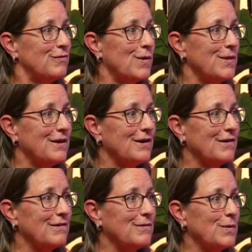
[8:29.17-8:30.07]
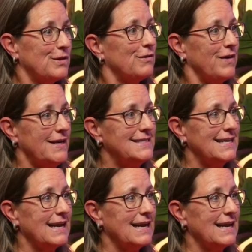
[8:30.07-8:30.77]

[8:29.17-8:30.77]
what they're facing. I